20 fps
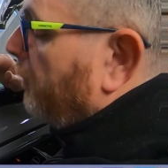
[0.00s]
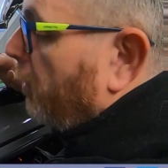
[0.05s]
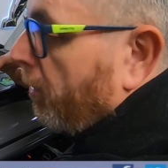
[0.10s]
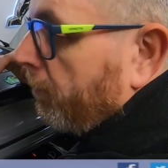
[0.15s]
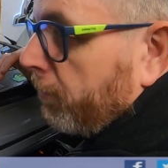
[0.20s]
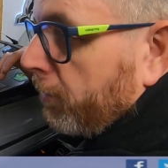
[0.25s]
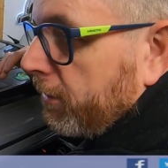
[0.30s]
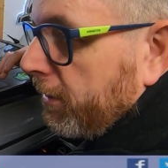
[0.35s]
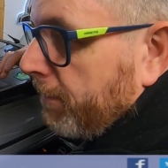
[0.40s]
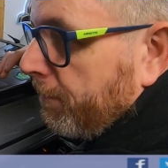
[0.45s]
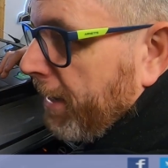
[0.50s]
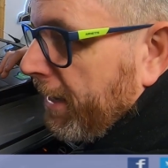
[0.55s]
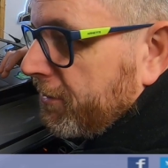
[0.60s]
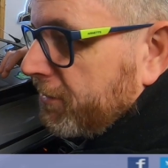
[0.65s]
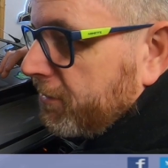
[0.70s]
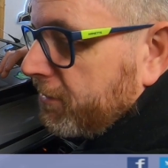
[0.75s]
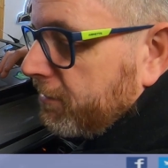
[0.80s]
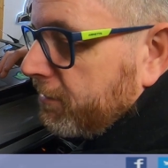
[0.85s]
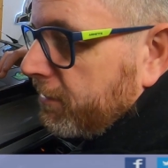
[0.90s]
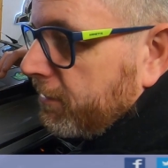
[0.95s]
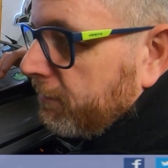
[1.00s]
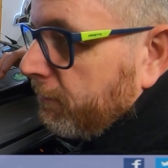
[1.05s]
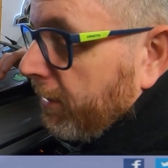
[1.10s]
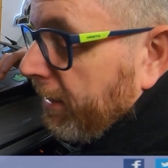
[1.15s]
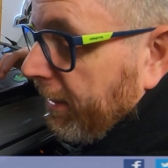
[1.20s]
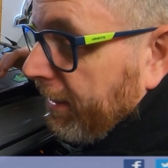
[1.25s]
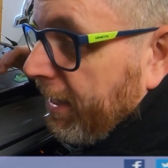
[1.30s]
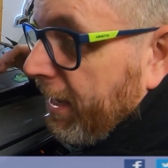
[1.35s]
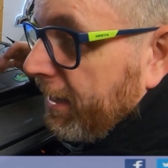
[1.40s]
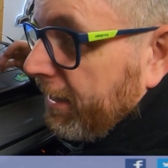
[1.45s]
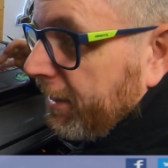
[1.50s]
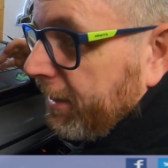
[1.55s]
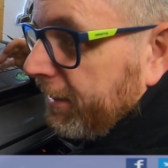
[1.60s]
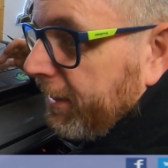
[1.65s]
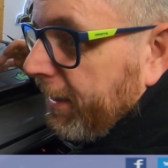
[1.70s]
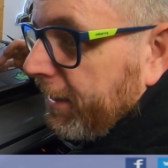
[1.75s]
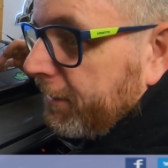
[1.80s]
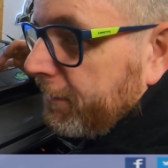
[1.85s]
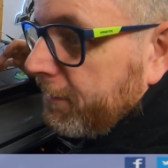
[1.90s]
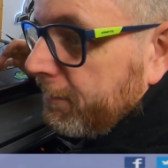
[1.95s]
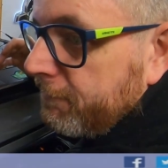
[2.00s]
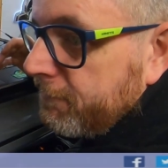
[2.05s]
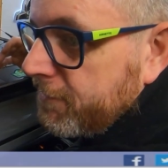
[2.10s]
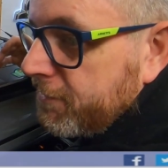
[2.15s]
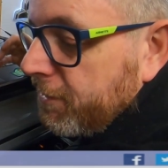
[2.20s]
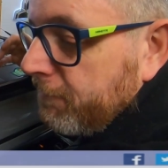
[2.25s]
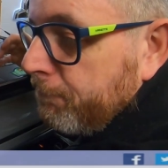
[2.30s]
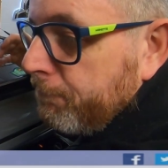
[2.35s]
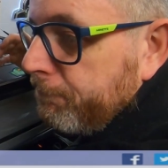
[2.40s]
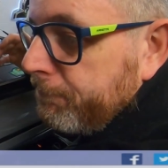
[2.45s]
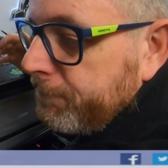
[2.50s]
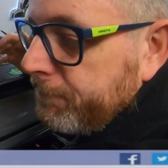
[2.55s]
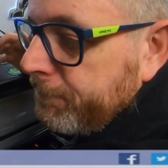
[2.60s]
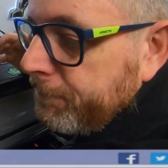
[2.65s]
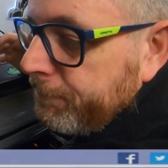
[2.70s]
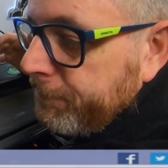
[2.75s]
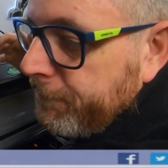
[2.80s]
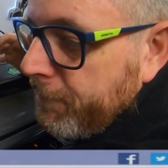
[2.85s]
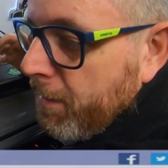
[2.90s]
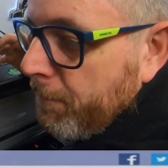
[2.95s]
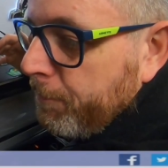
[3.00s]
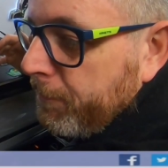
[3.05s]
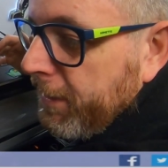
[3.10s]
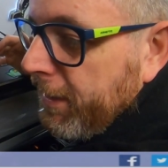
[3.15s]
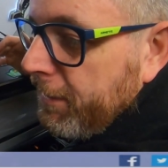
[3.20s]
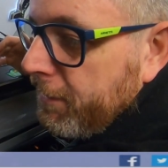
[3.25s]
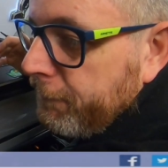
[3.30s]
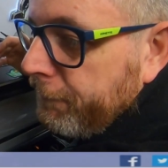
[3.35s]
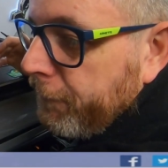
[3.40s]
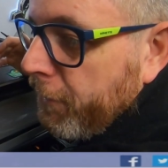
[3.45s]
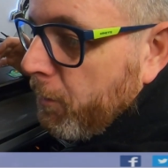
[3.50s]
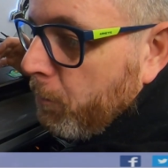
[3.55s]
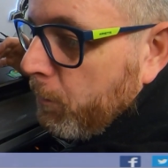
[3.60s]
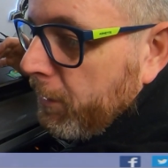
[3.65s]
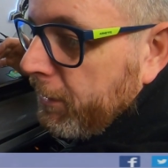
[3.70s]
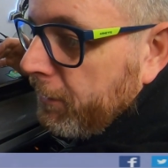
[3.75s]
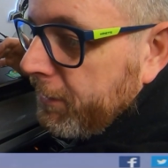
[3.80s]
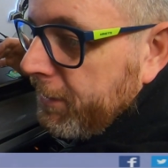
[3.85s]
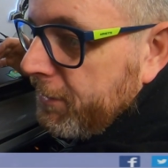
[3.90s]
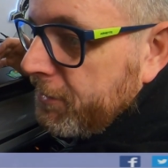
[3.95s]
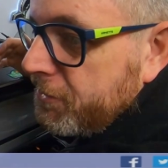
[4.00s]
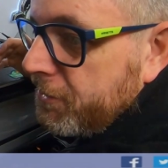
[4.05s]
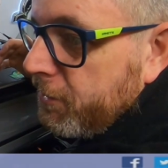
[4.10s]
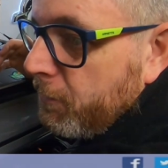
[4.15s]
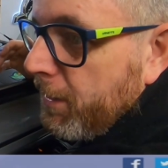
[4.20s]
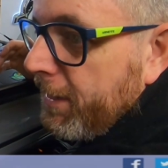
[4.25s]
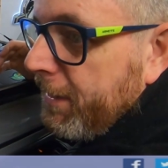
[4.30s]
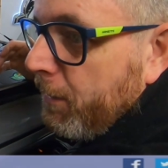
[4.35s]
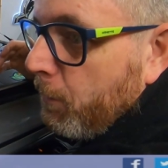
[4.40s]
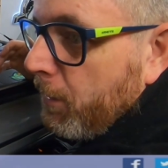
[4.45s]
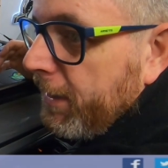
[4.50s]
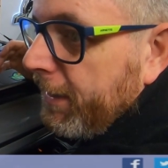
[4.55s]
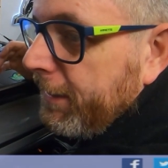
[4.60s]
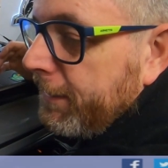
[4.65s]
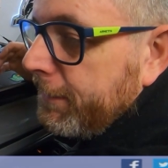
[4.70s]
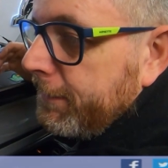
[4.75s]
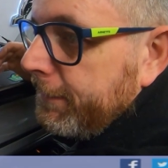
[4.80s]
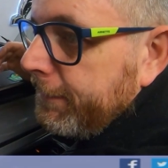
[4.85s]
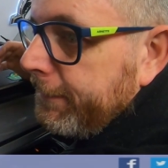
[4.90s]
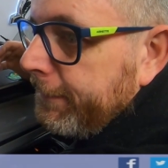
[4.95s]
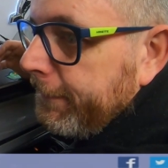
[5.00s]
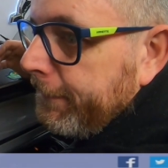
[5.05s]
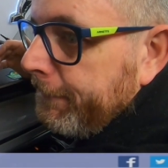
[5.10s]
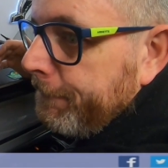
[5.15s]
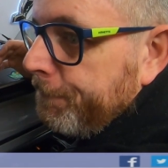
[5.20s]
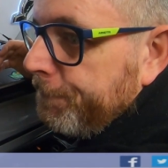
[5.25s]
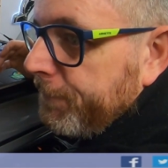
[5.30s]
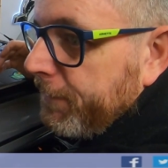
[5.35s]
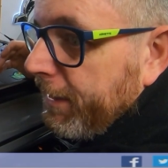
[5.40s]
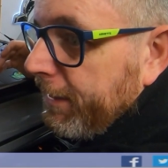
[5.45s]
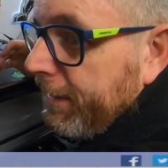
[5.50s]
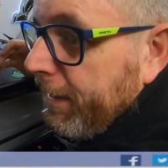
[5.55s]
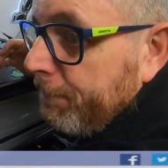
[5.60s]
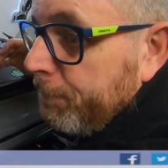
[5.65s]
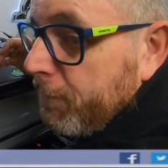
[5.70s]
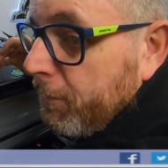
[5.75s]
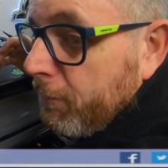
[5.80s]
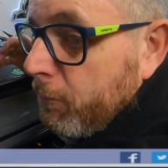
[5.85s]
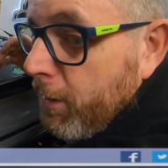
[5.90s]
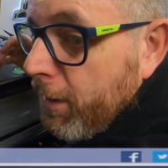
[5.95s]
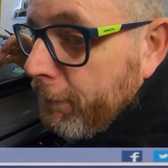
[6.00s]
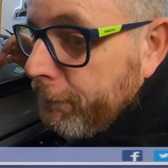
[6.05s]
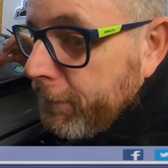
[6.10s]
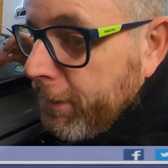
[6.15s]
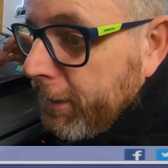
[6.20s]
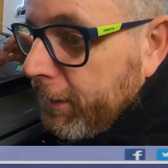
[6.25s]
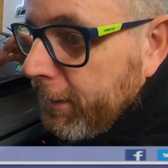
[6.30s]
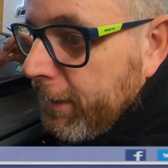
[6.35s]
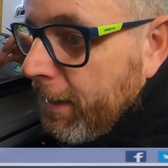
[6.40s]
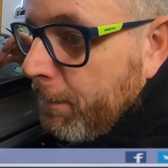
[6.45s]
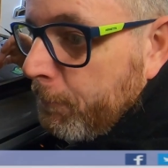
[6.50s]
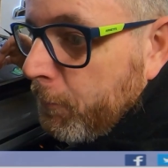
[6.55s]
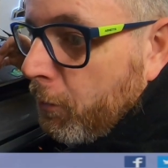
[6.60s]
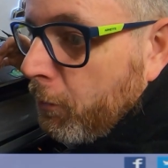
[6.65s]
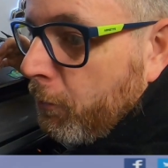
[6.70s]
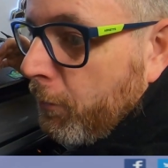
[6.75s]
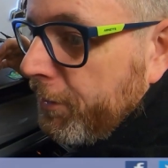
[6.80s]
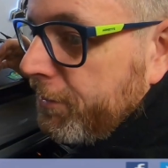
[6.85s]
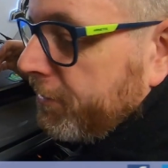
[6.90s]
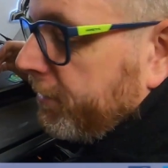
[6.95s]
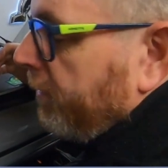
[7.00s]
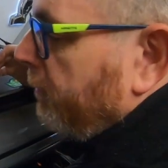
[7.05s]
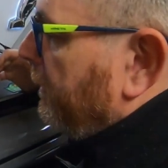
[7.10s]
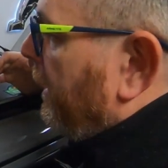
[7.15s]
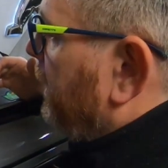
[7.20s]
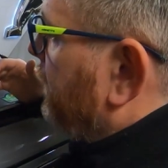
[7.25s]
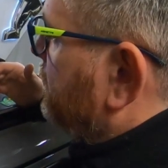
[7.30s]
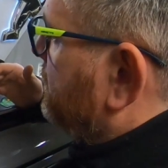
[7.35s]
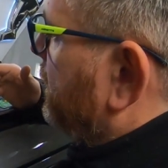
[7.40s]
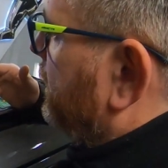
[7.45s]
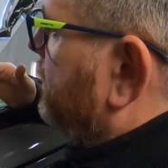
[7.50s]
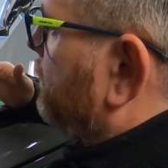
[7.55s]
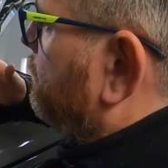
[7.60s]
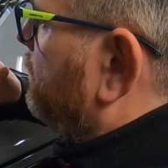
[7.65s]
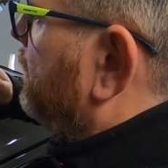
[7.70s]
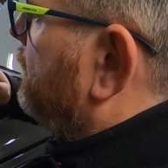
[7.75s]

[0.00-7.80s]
not going to mess, well, I can't connect to update the firmware on ECU anyway, and I'm not, quite frankly, I'm not going to do that because I don't